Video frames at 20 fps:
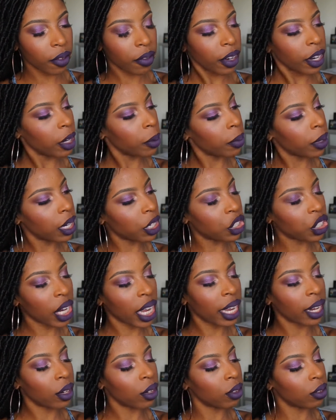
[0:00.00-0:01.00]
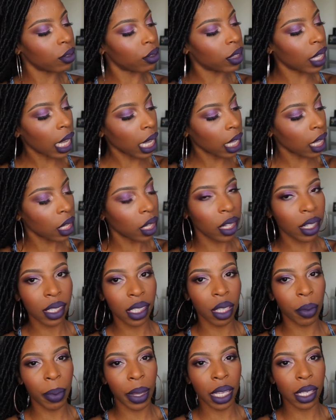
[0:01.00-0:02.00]
very much. I don't think it looks
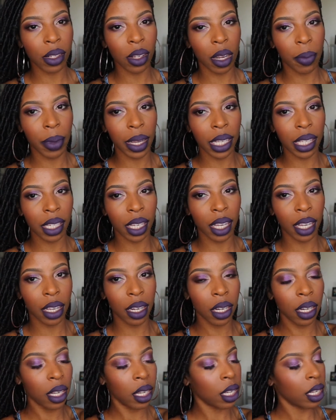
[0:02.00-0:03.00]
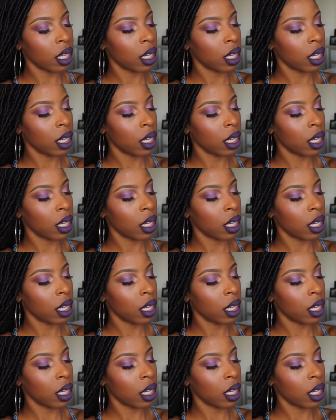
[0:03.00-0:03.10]
the best on my skin.